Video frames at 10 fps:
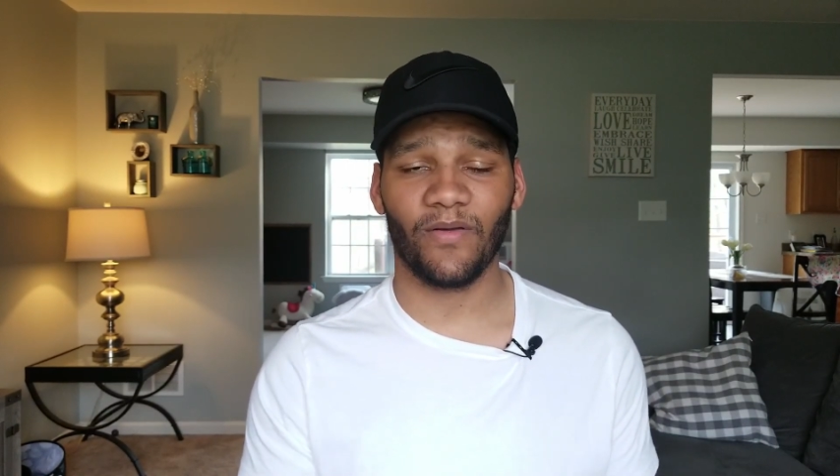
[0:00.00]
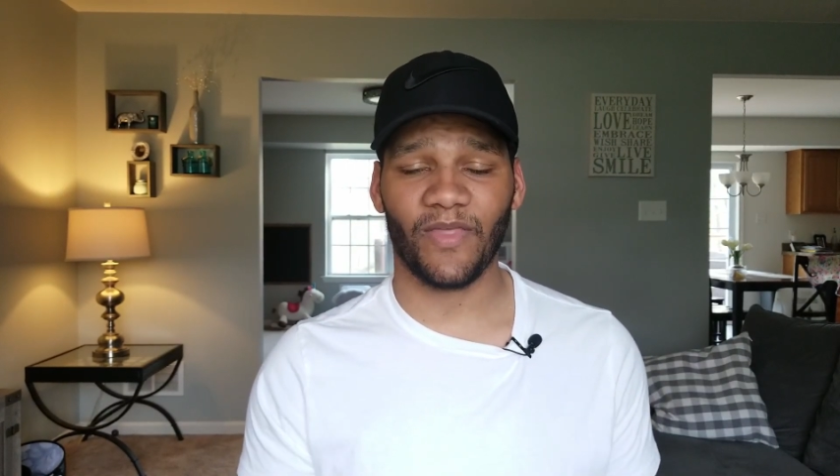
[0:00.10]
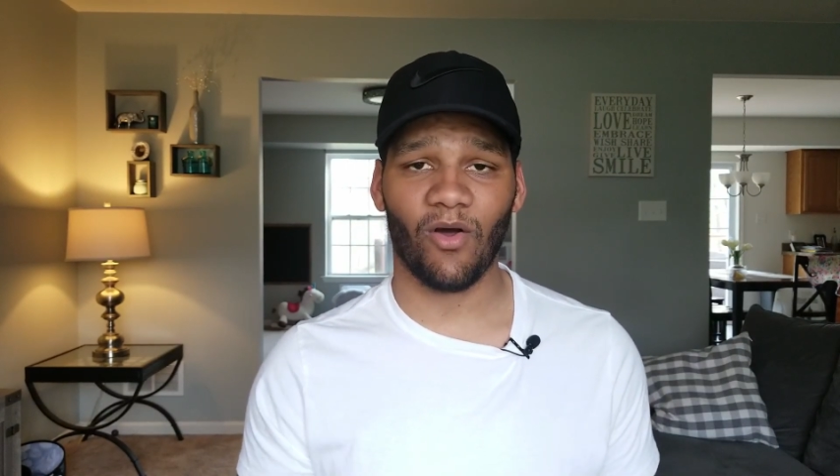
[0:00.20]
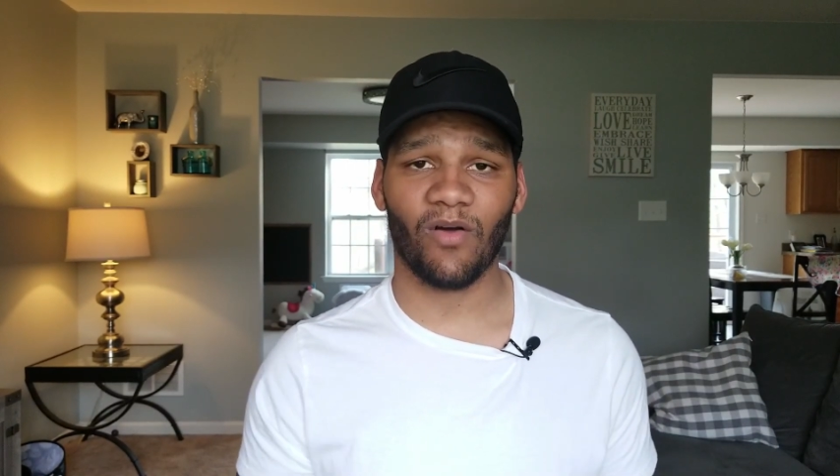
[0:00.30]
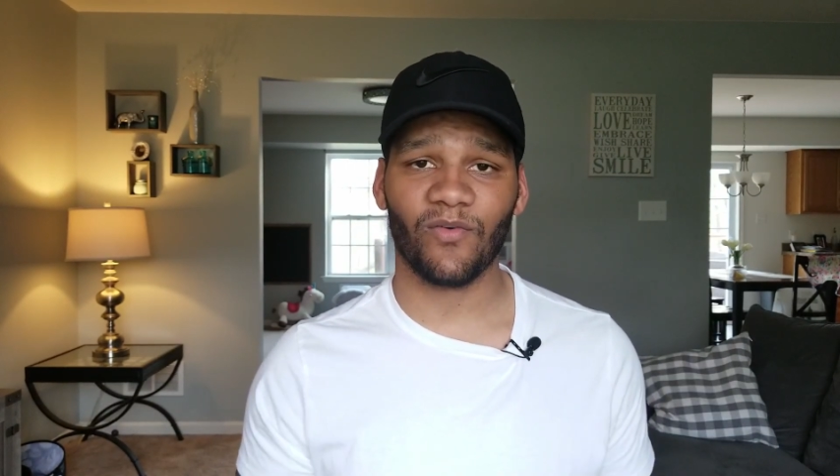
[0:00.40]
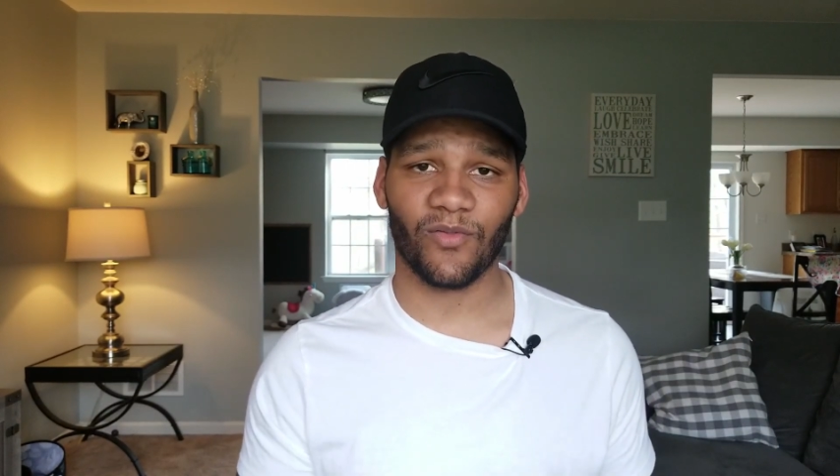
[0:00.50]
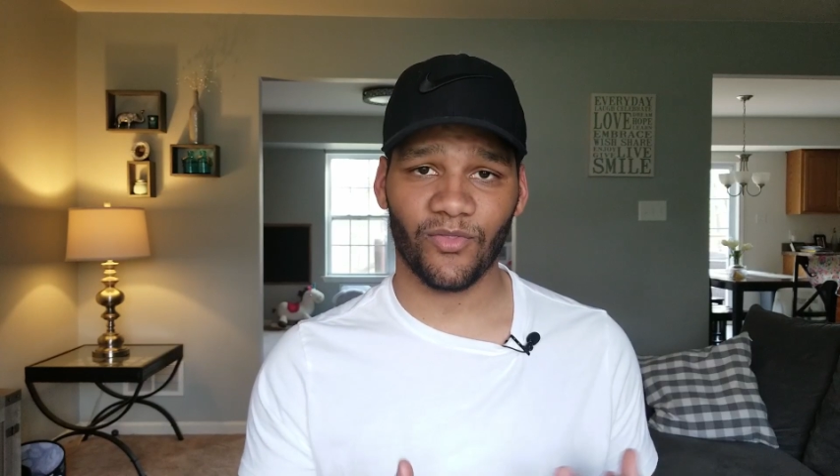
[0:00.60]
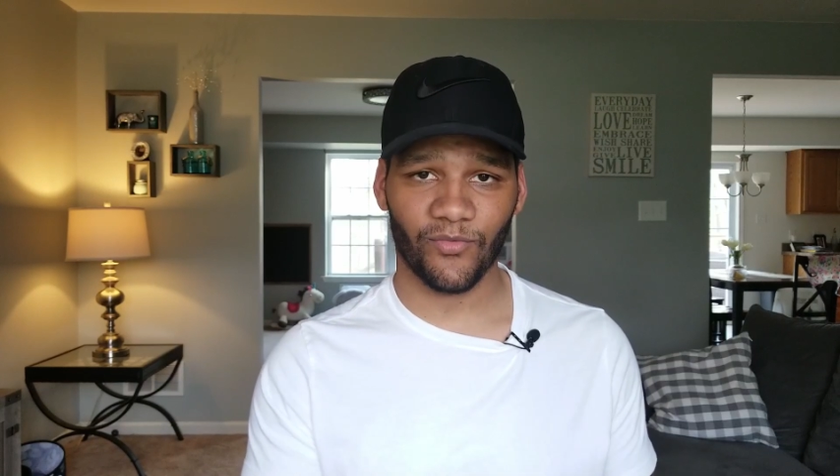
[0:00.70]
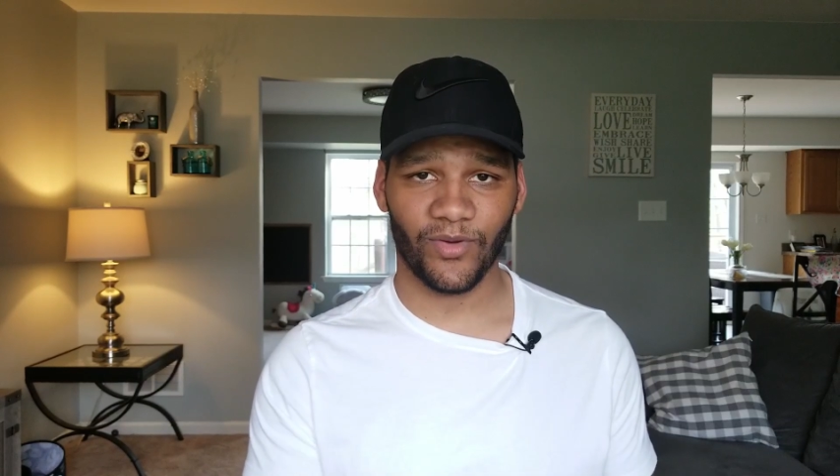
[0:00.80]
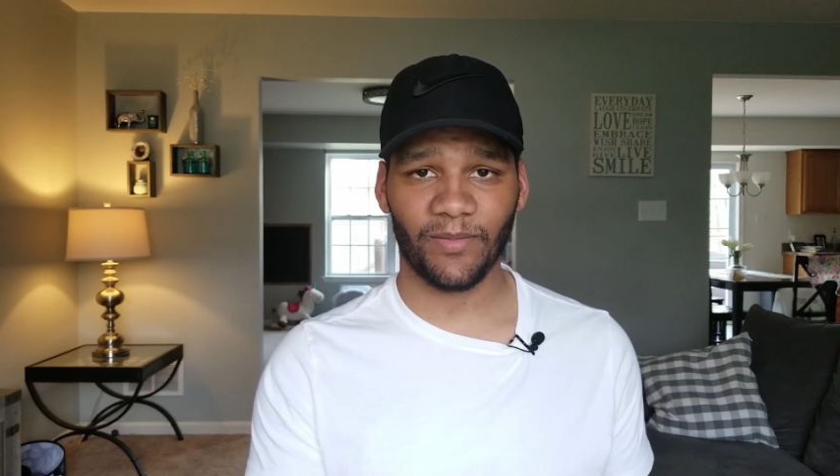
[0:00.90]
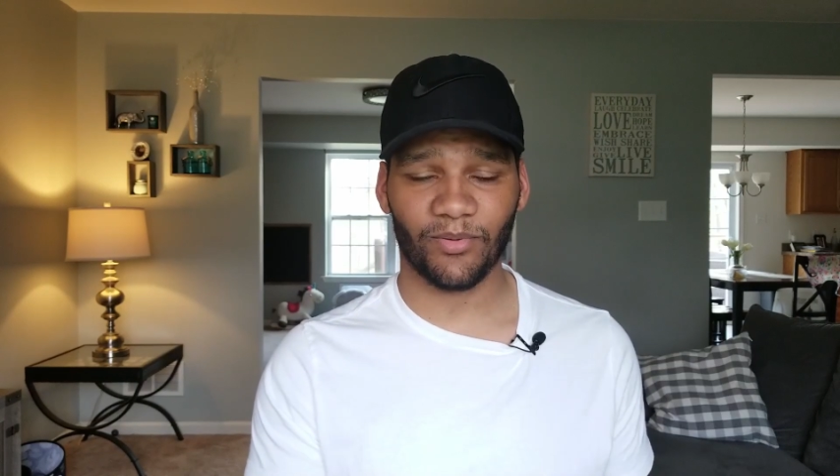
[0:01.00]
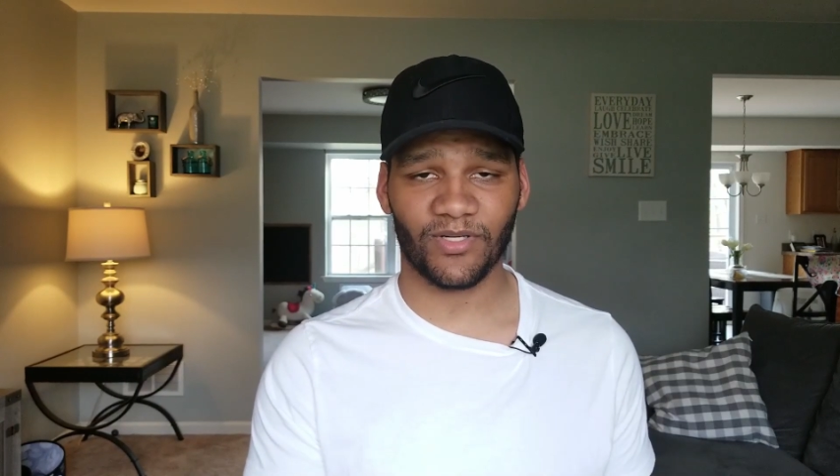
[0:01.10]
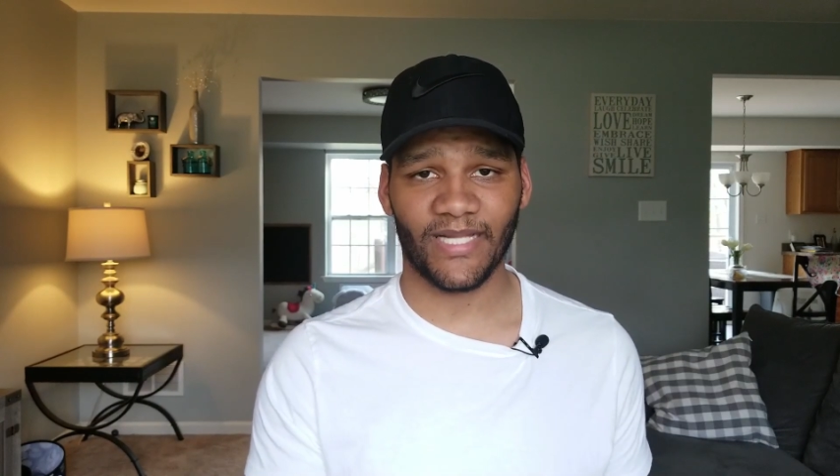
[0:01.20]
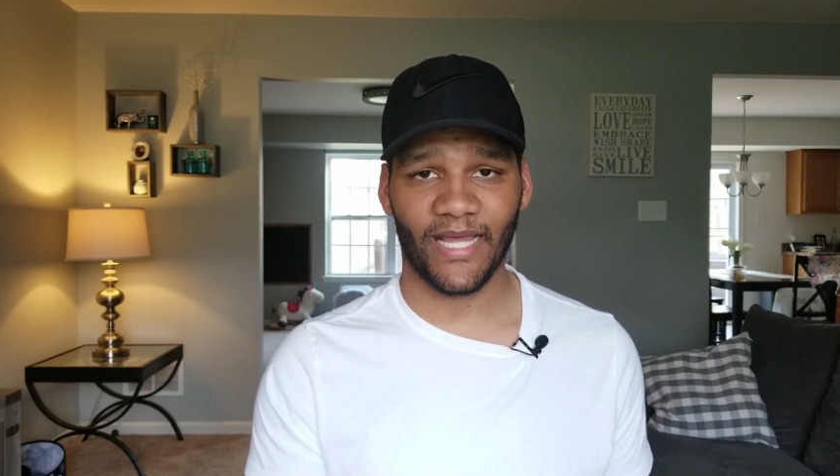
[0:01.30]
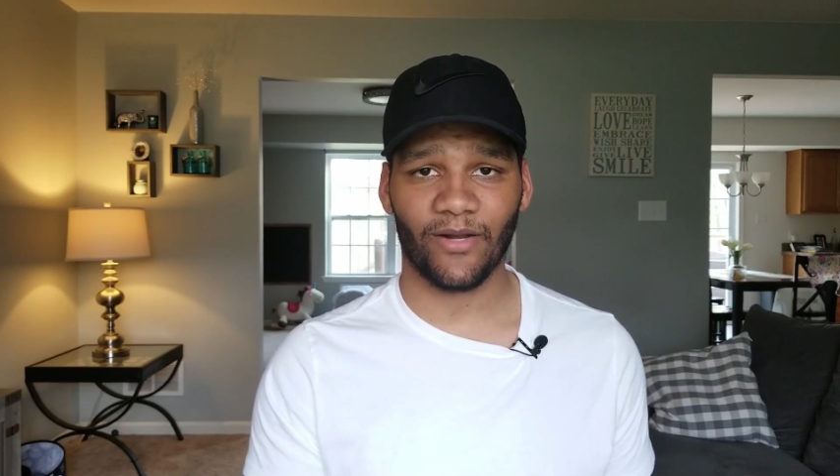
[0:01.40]
If they offer
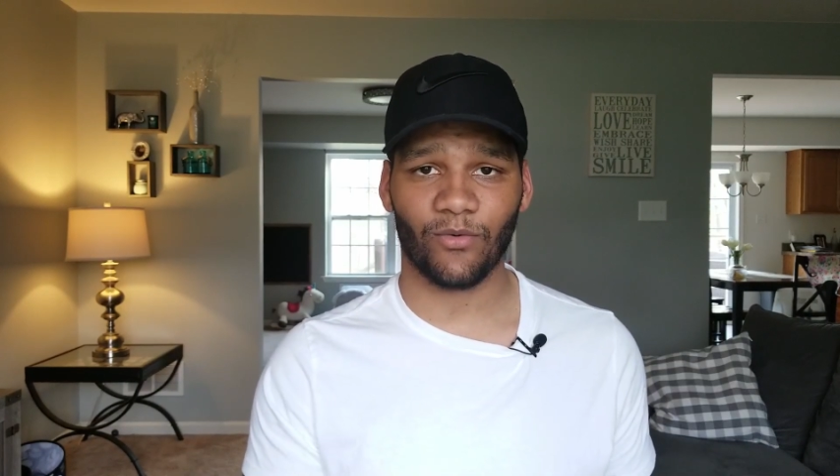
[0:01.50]
3%